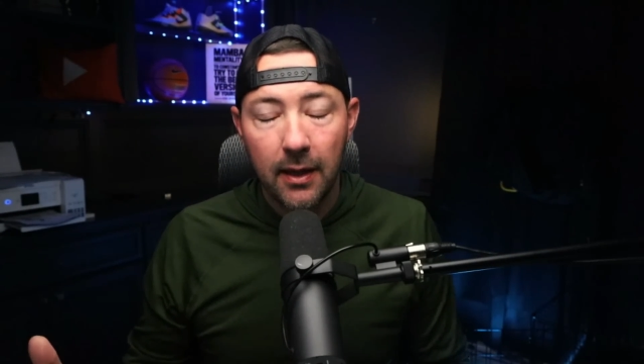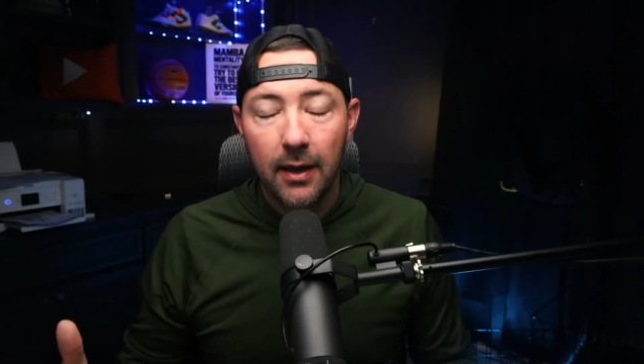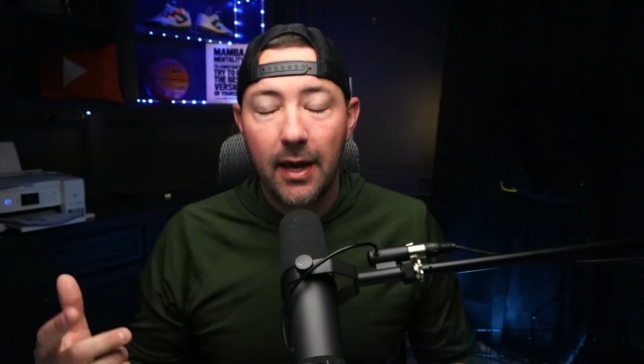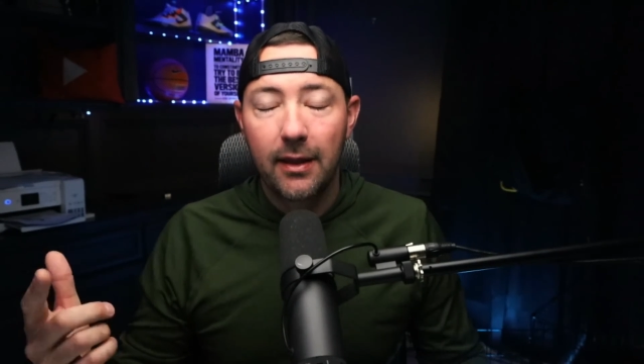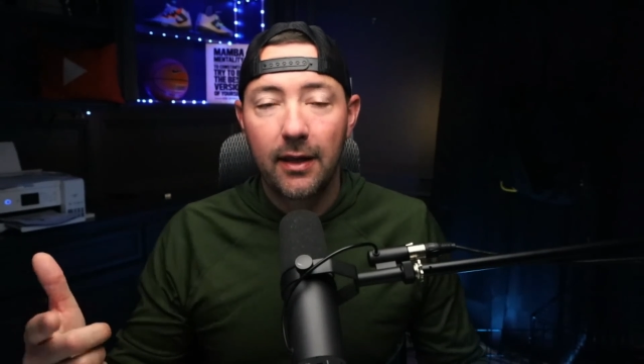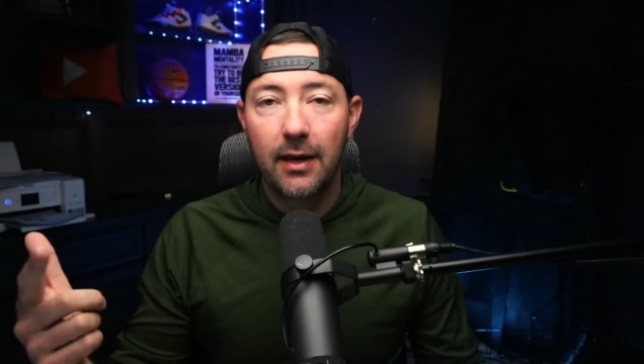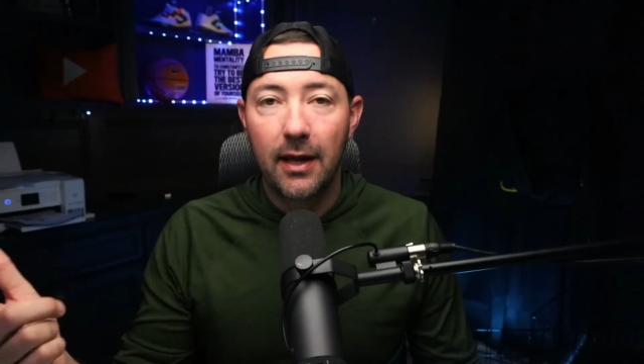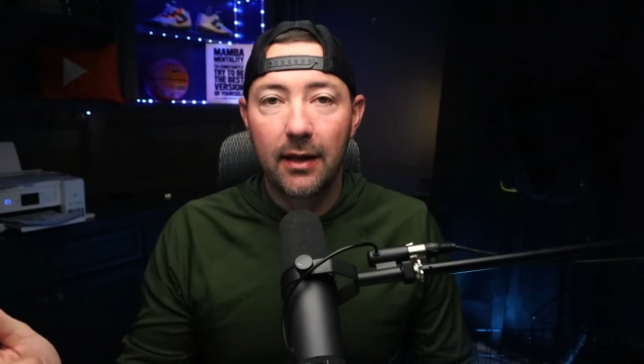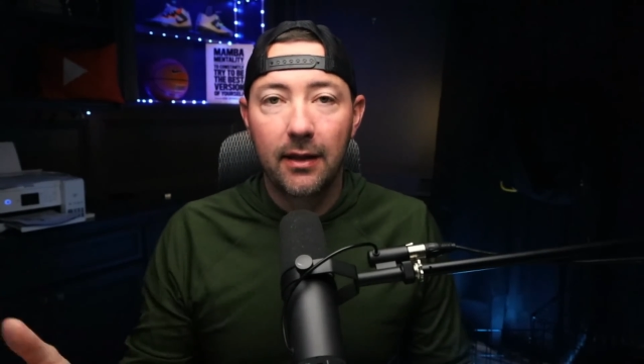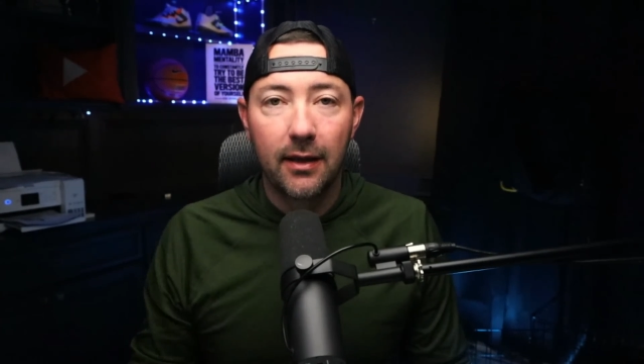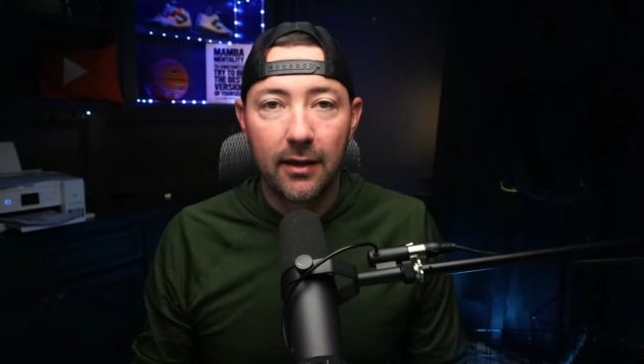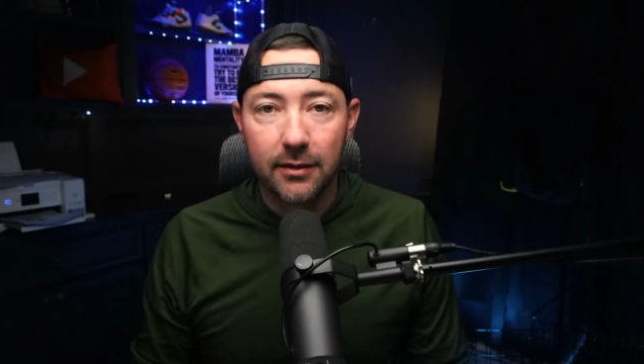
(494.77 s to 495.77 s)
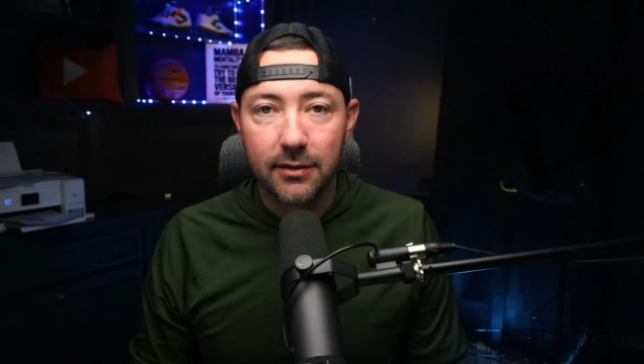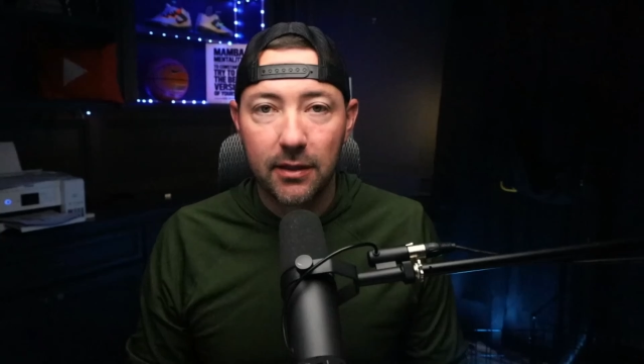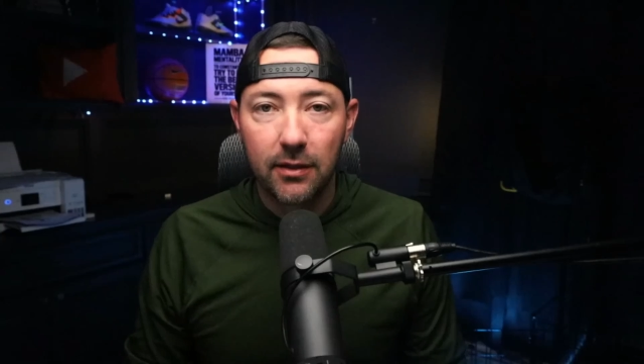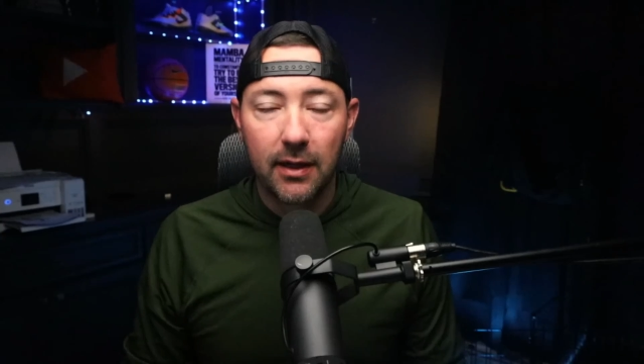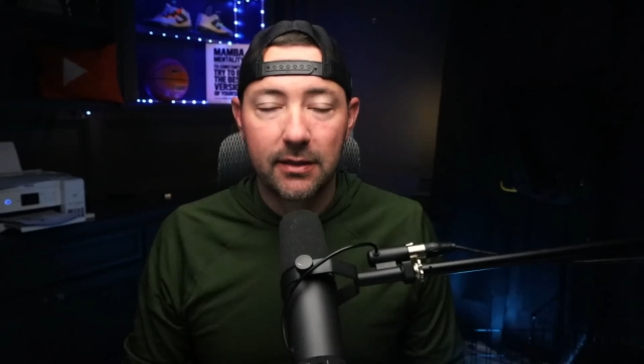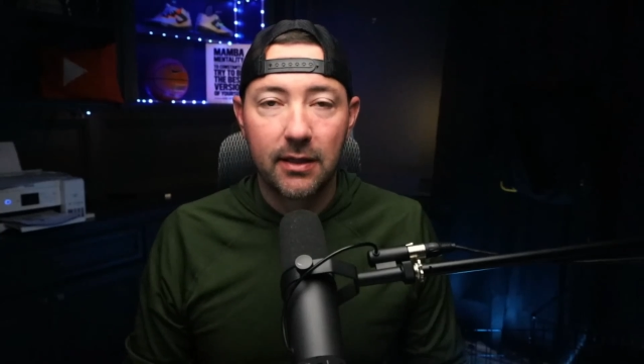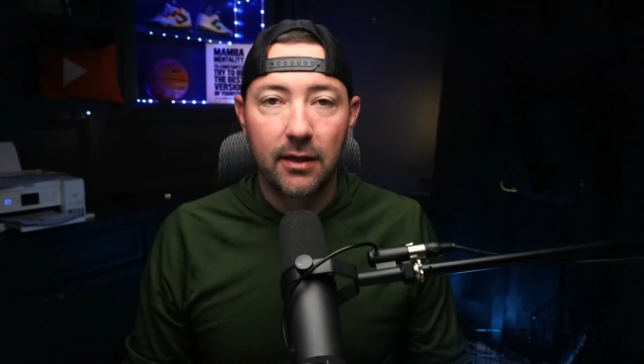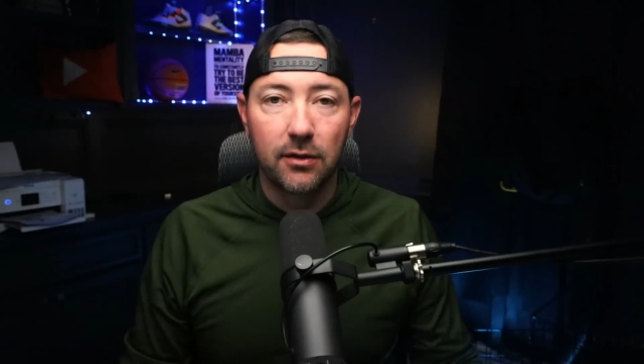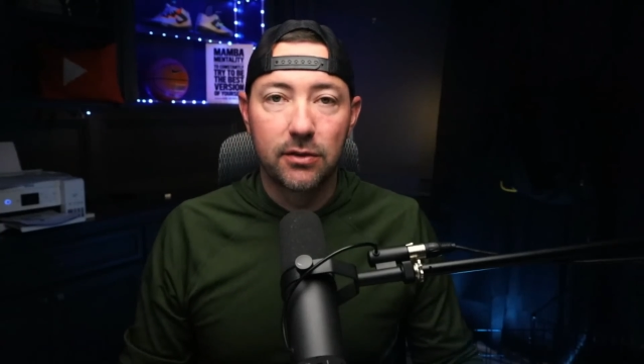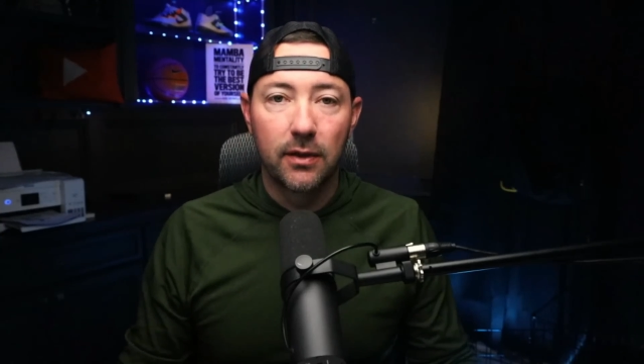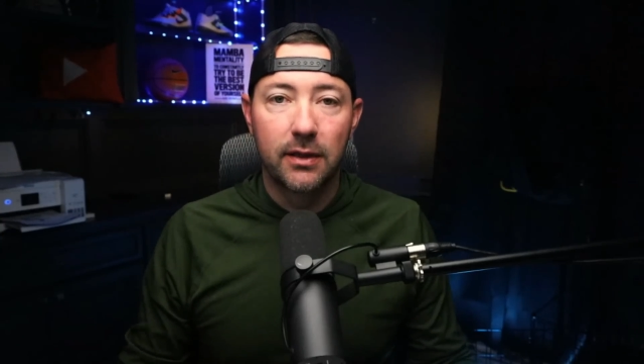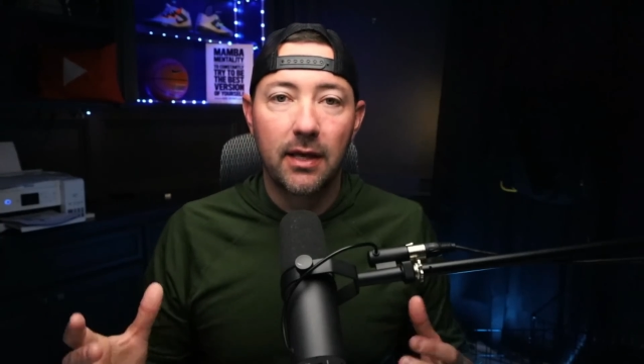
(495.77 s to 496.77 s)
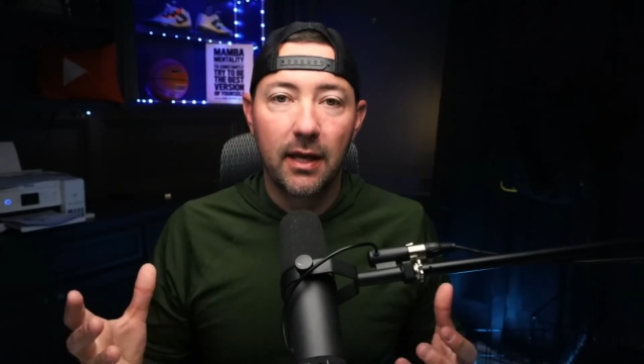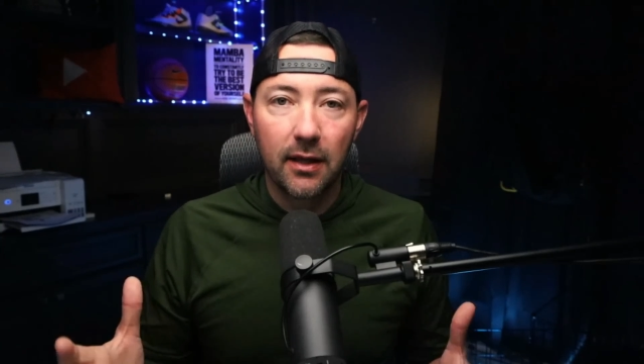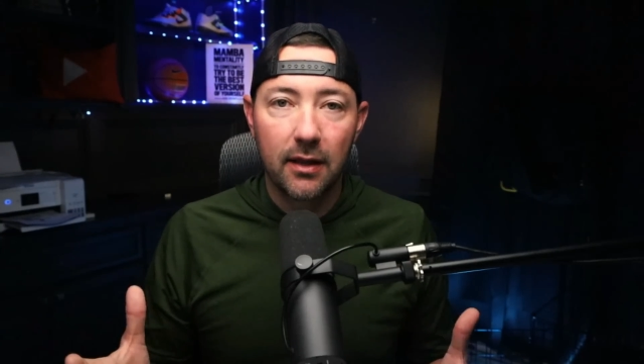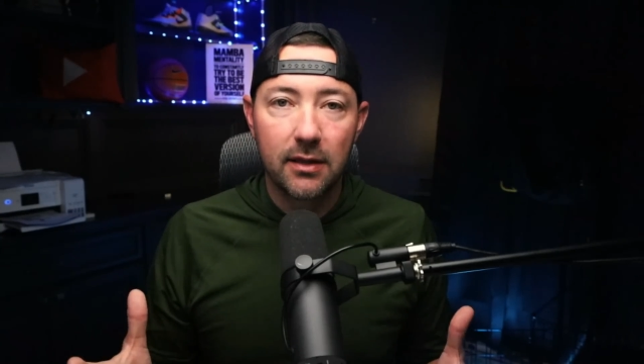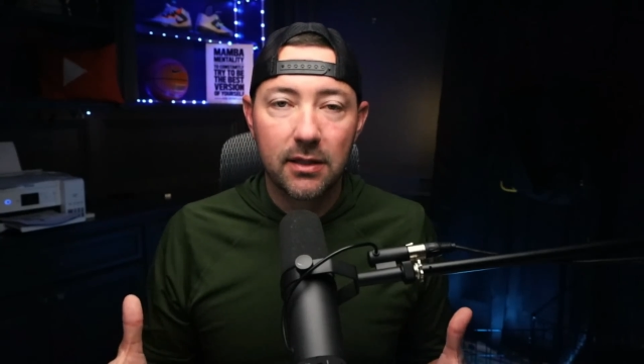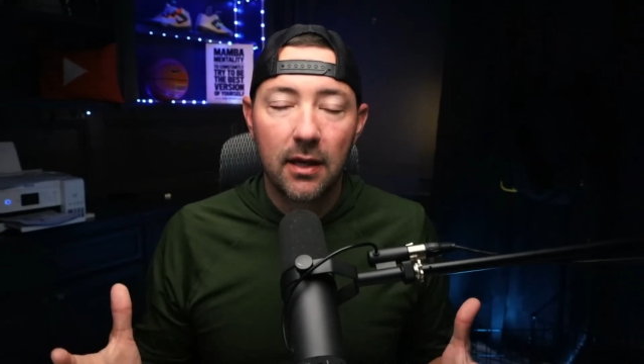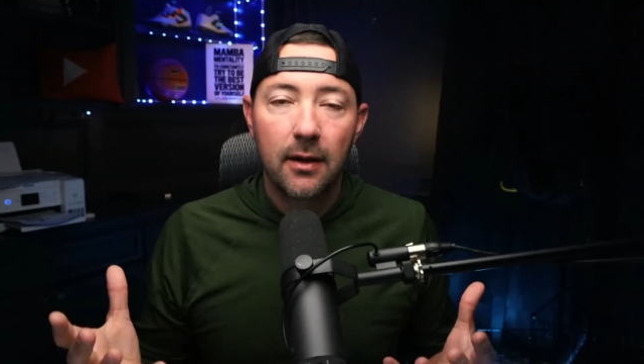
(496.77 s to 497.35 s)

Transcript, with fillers: and then anything else that you guys hear. So at the end of this,